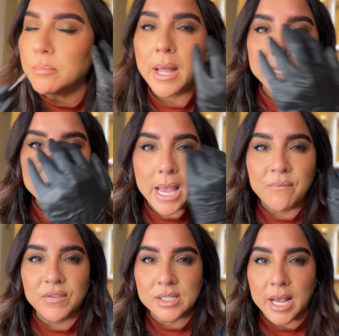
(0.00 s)
line to
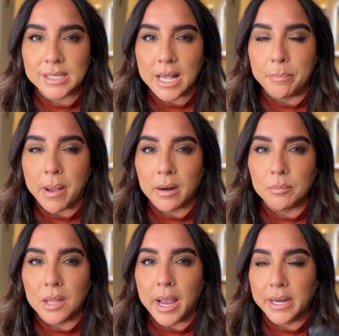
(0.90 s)
emphasize that
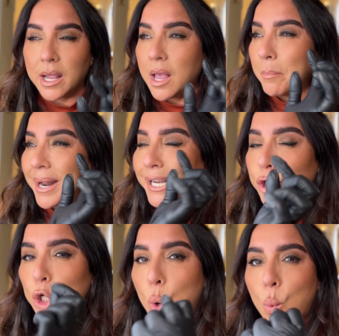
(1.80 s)
bottom line. But I
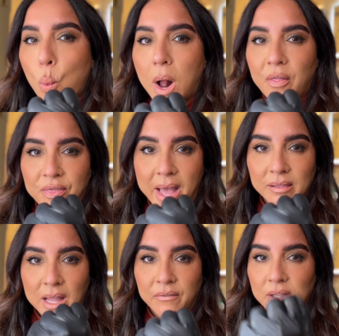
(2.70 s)
don't want
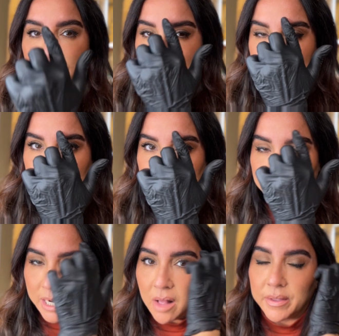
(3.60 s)
that level of
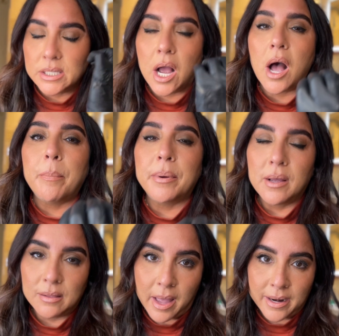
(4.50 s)
intensity on the top
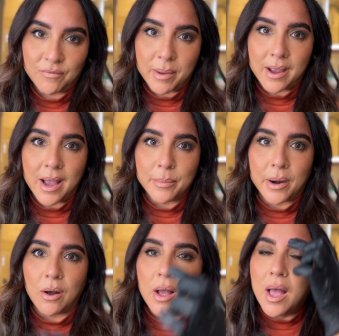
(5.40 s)
line of my
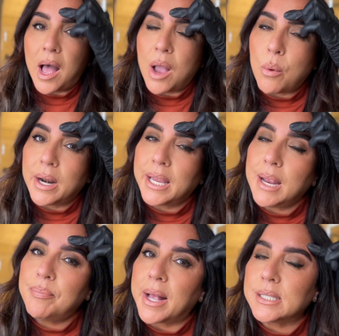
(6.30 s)
eyebrow. I want to
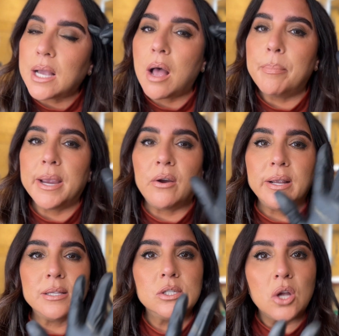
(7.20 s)
keep that top
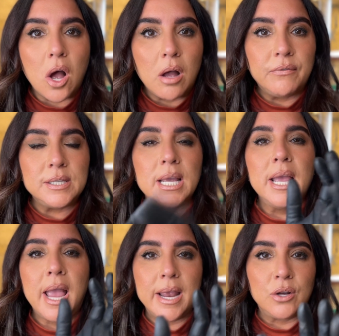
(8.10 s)
area soft
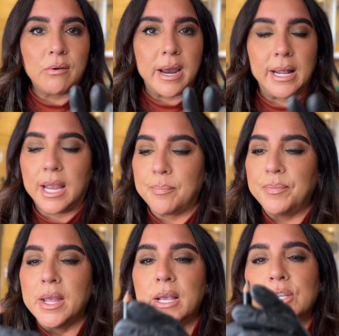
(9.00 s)
and gradient.
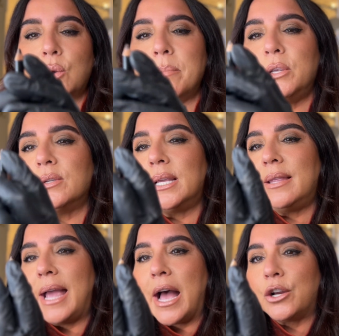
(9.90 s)
So I'm using
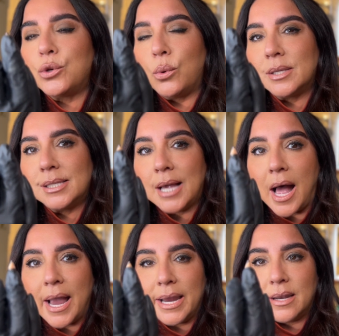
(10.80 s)
the actual
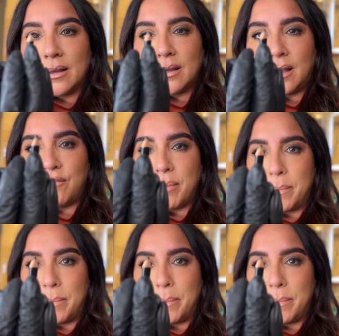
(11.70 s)
side of my